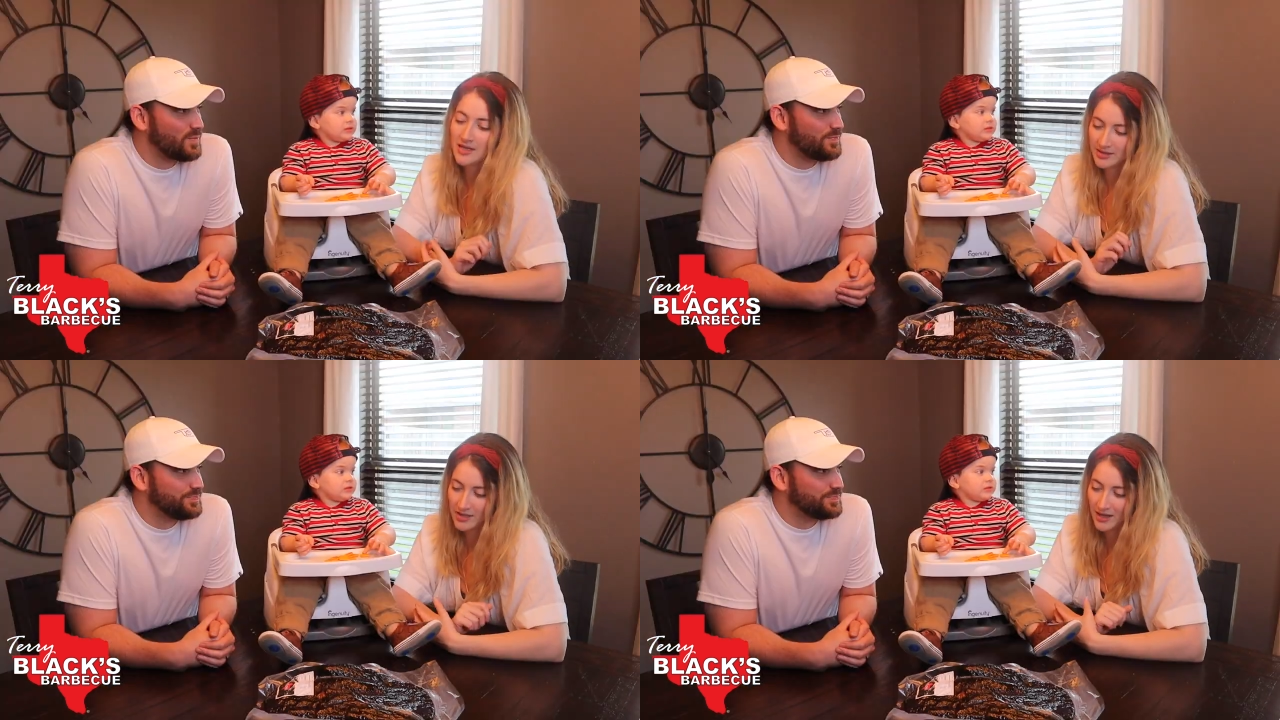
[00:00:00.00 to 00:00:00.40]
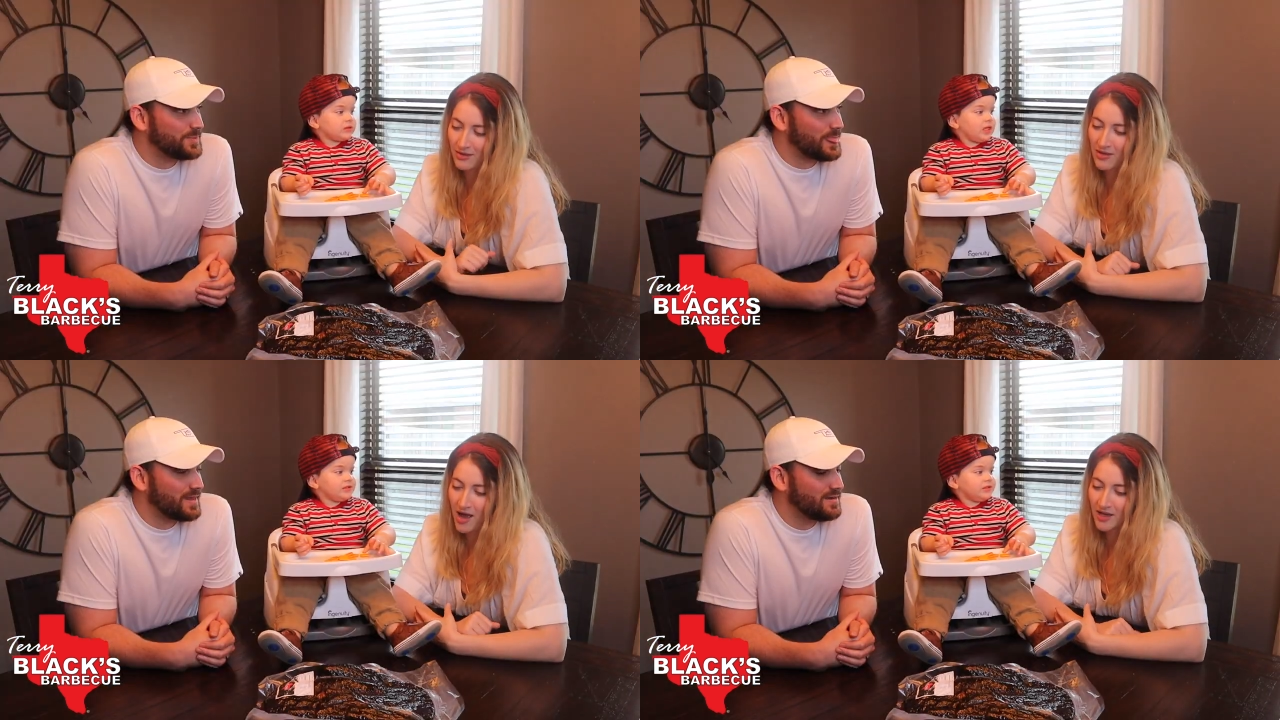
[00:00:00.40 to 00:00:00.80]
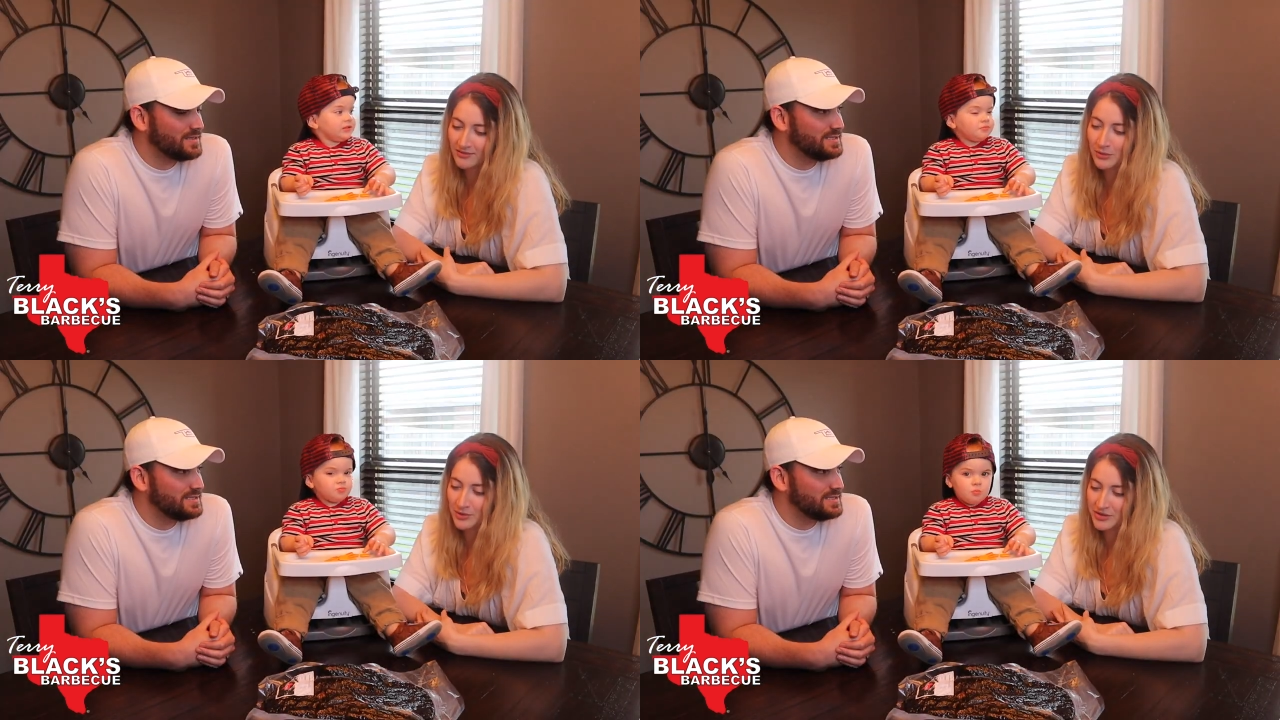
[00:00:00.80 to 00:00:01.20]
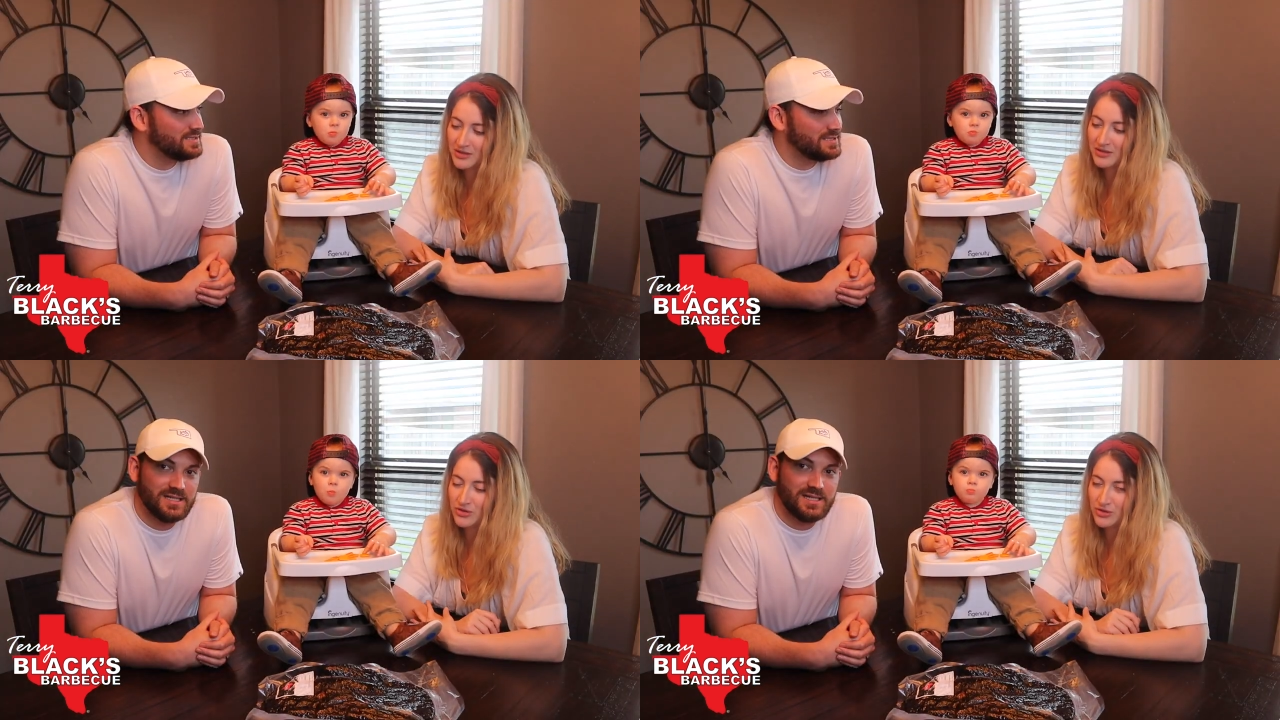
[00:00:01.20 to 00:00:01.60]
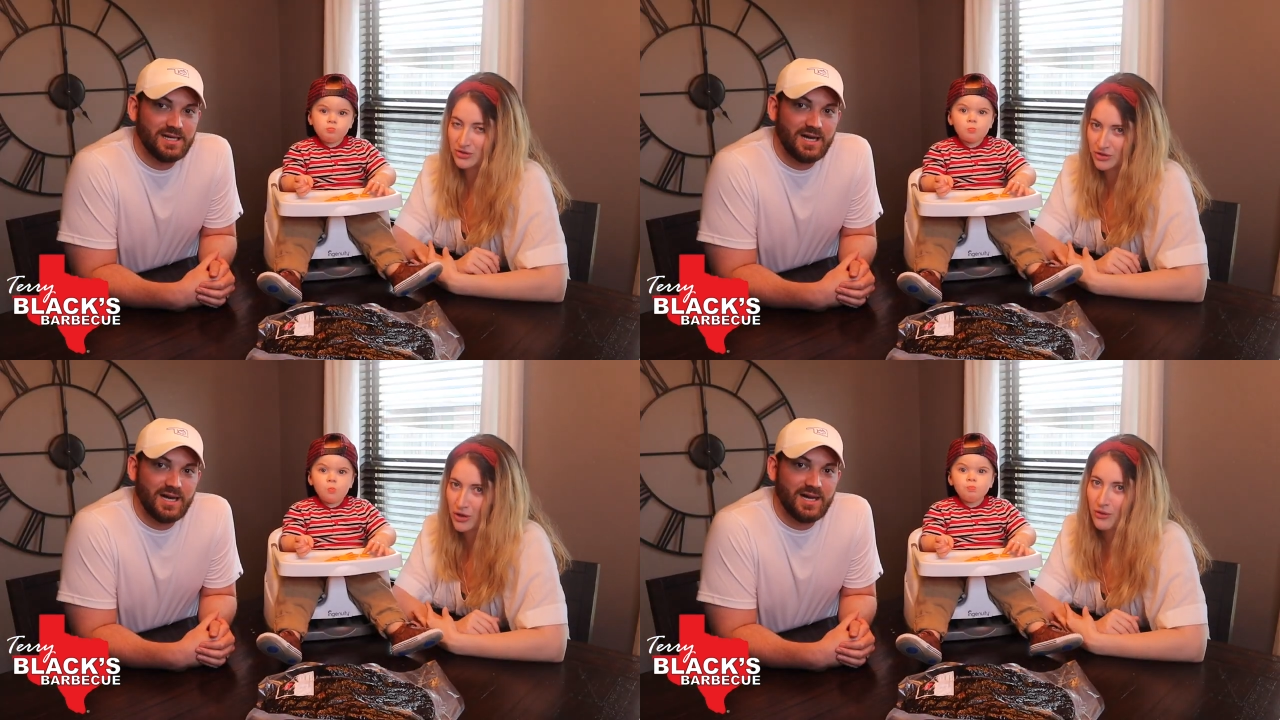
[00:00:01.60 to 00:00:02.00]
Speaker 1: that's saying a lot. It was
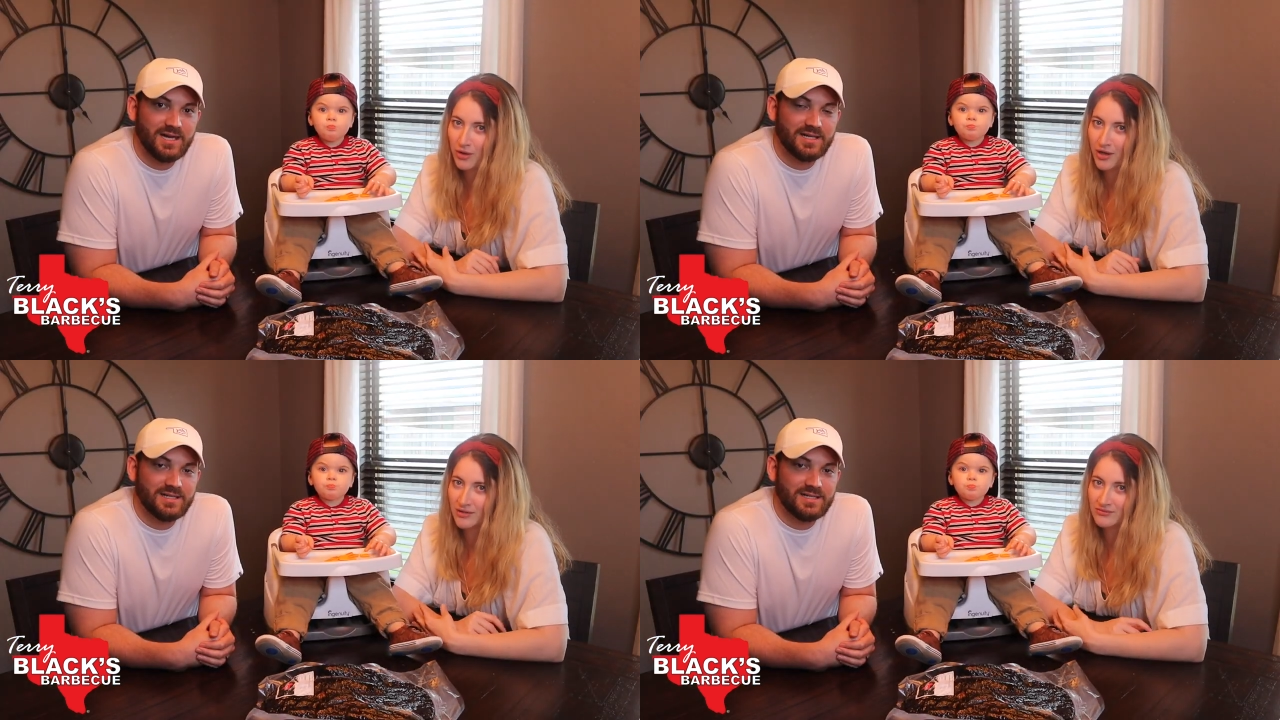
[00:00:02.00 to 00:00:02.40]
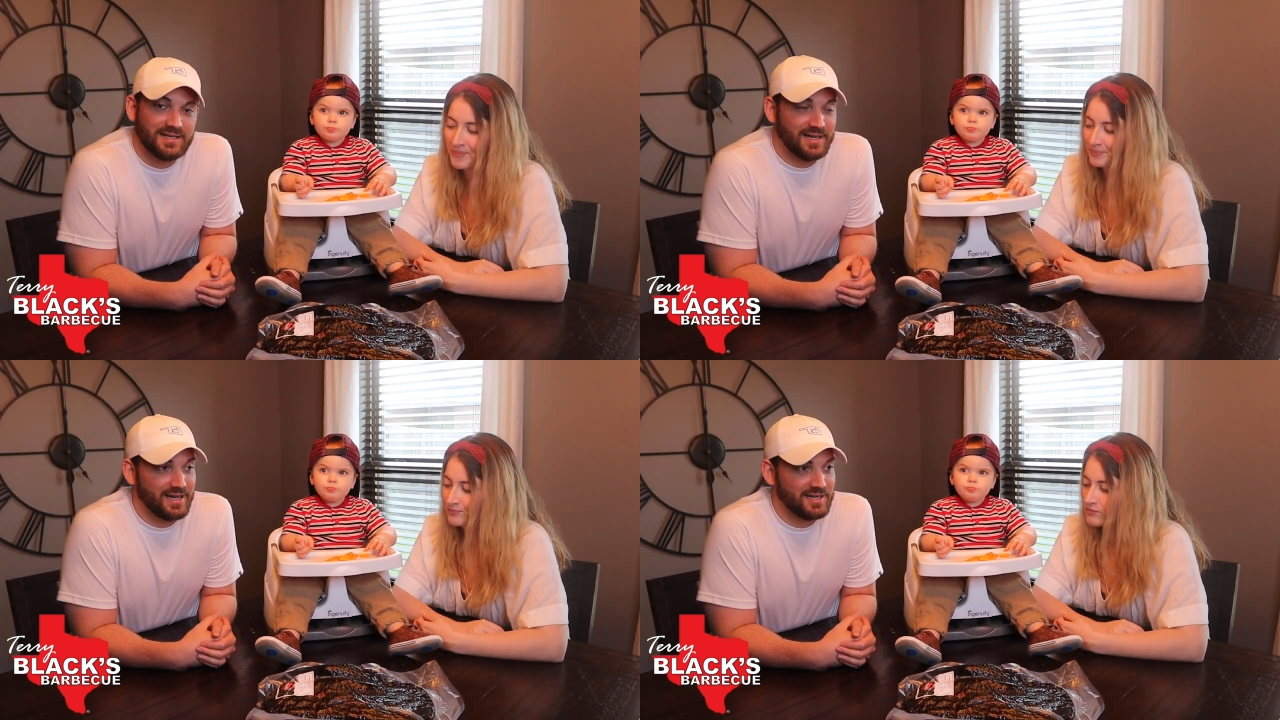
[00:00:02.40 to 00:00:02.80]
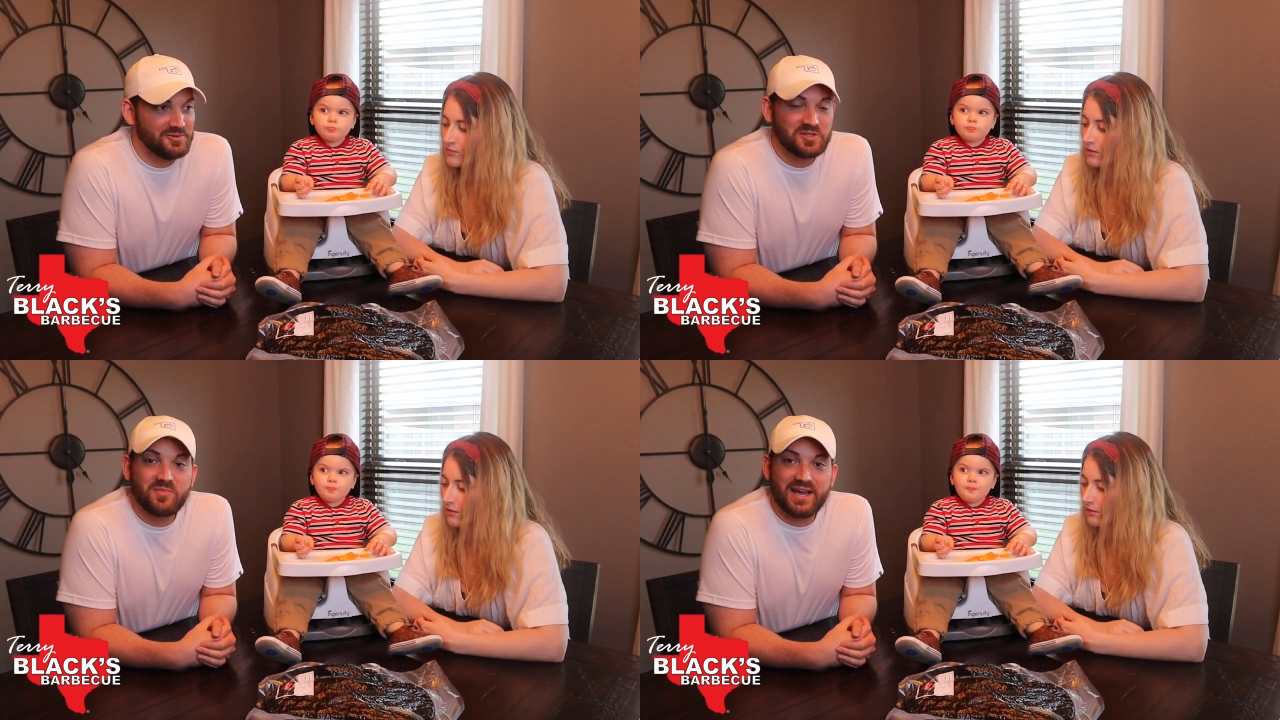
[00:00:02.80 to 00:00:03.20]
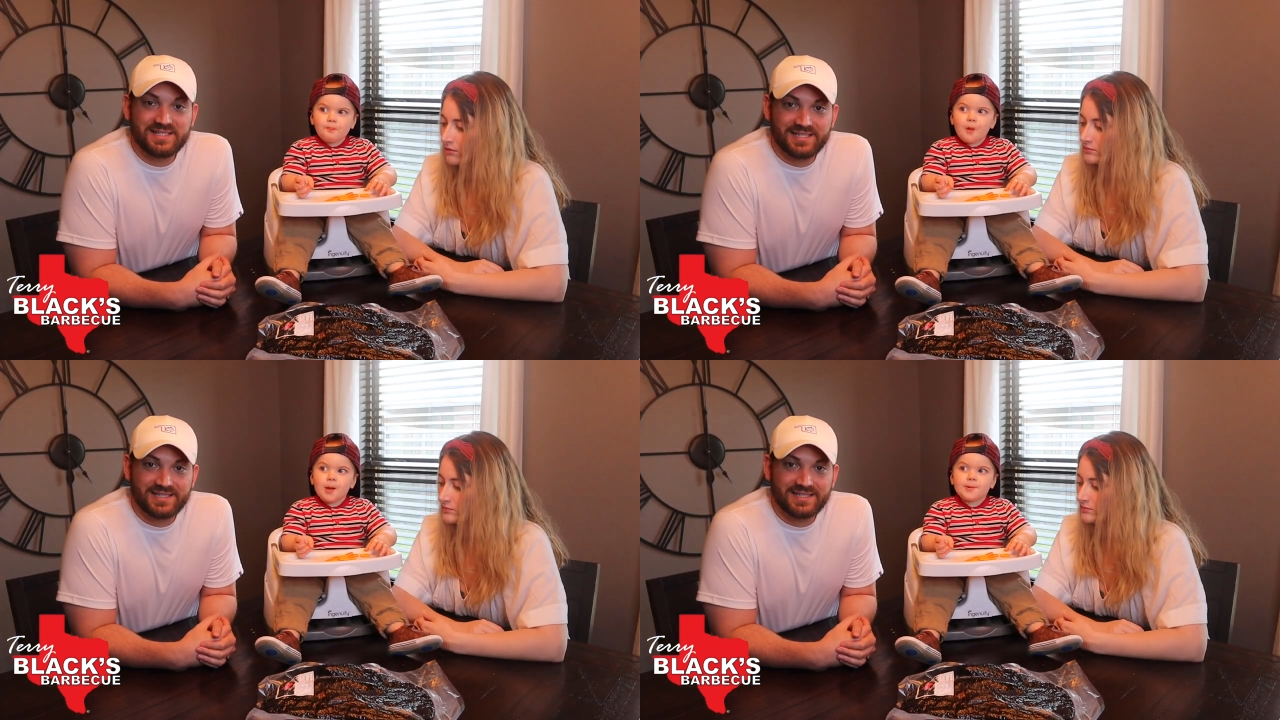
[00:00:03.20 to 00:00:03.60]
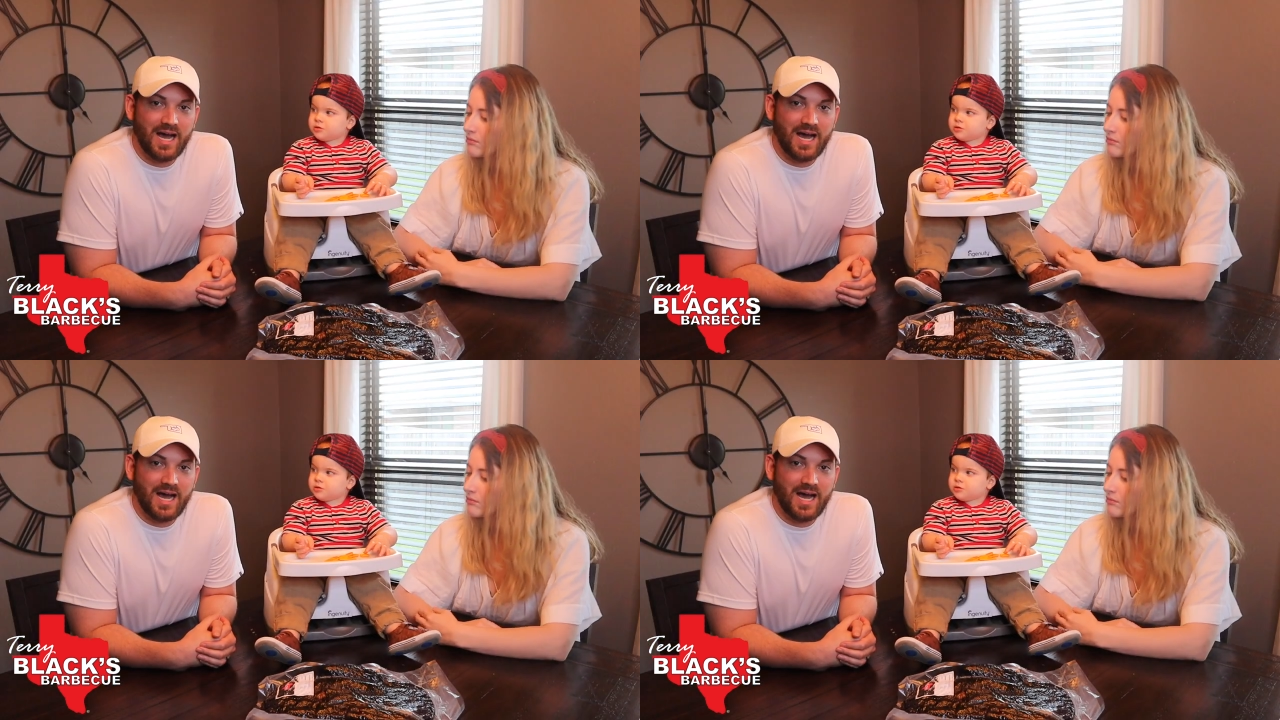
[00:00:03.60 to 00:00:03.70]
so good.
Speaker 2: Yeah, it was amazing.